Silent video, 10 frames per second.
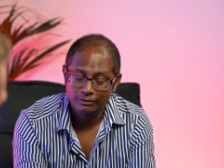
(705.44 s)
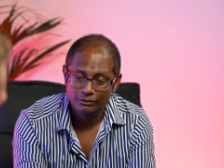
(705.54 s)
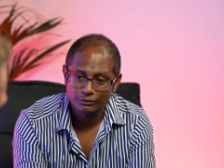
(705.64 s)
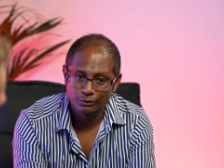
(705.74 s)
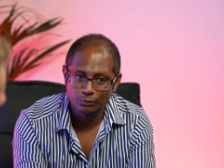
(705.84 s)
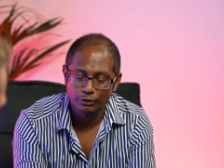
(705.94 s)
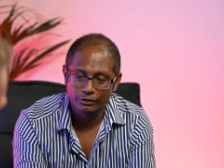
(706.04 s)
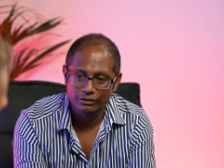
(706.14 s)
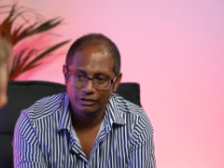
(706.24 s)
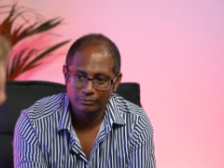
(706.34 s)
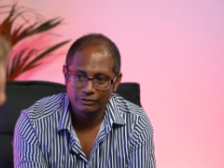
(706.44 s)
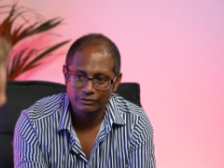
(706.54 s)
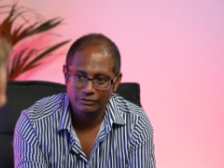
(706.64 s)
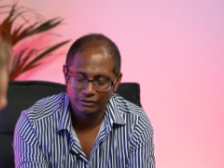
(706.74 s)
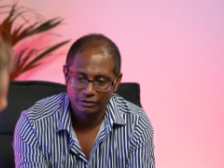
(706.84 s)
So what you're telling me is
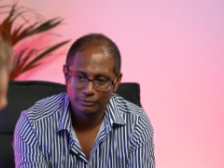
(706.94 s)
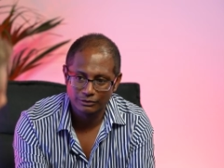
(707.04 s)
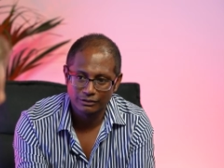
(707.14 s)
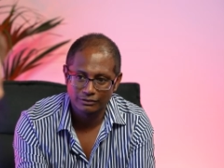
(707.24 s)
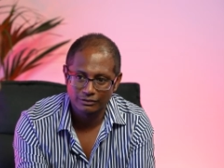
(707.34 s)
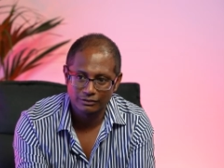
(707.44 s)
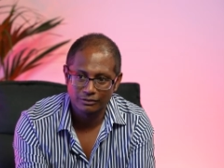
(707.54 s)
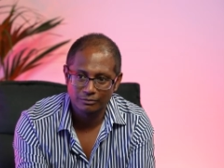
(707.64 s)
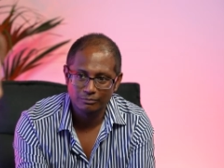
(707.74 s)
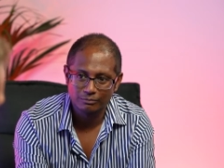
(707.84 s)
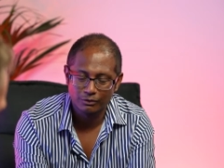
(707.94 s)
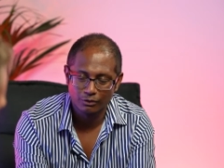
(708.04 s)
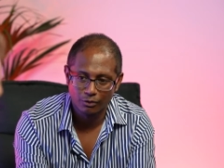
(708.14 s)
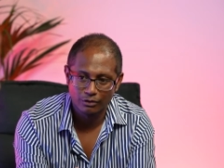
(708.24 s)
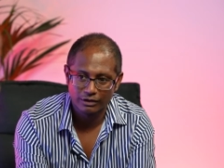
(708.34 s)
30% of the time
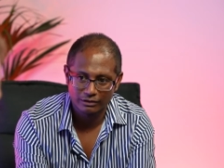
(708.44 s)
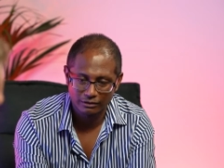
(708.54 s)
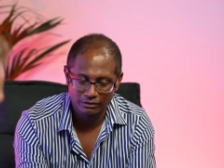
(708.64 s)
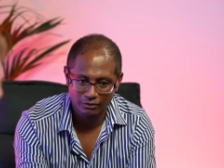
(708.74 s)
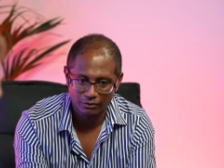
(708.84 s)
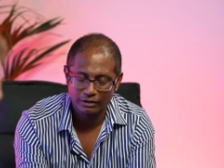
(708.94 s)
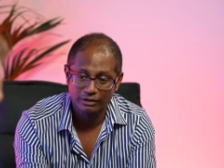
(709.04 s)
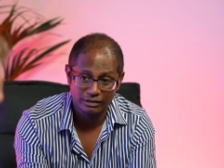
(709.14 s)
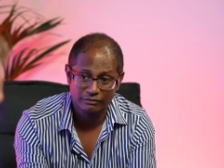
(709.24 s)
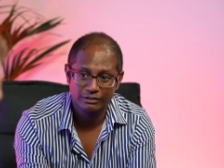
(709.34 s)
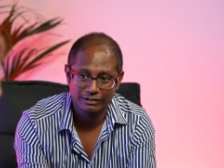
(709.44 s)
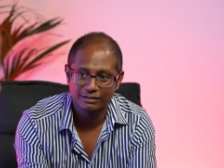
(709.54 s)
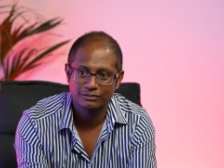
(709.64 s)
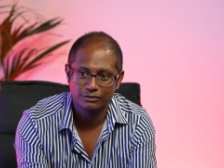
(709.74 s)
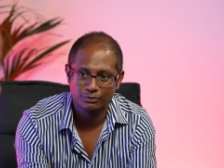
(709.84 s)
you're getting given
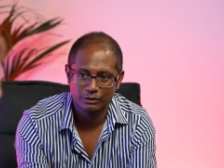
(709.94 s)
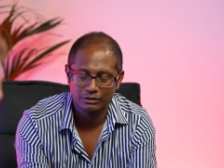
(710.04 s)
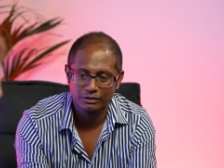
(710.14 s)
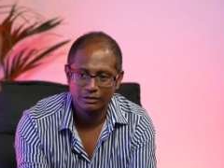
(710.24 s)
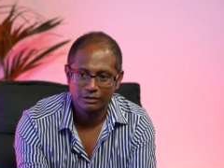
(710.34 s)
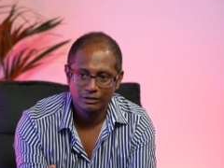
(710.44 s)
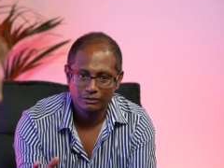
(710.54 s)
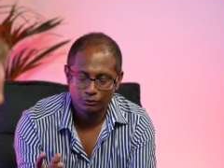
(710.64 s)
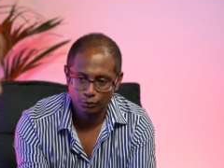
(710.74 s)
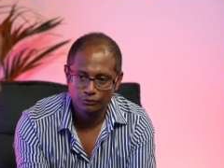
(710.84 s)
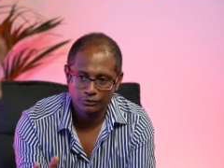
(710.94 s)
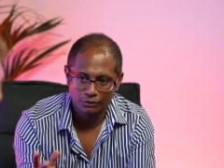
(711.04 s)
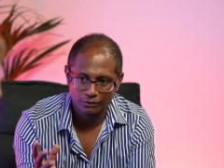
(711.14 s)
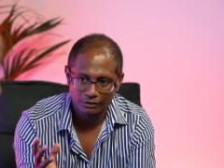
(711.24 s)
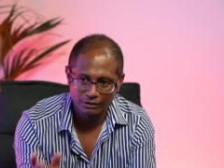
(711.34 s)
dates to when the roof's
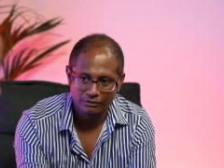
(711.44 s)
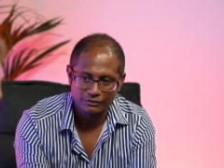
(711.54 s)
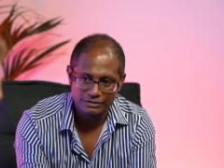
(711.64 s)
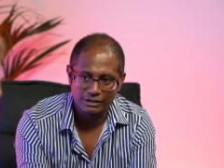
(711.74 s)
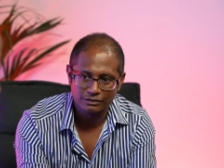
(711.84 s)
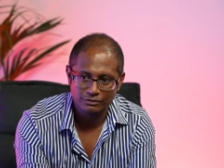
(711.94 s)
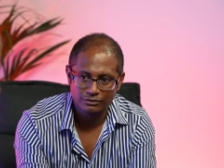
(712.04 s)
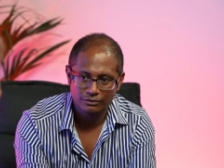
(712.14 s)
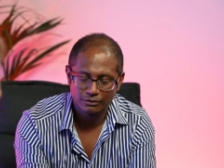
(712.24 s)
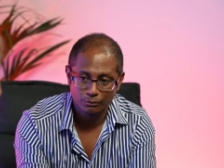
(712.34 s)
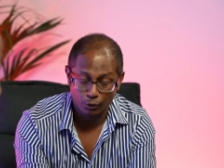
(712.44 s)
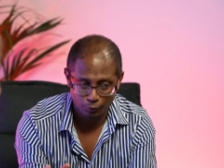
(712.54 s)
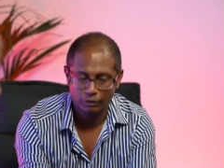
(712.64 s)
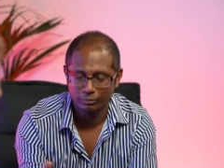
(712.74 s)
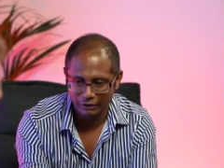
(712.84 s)
on and the facades
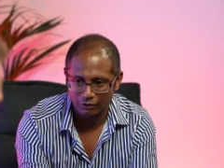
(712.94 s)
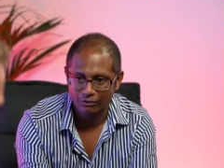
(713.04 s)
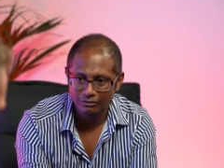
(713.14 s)
will be on.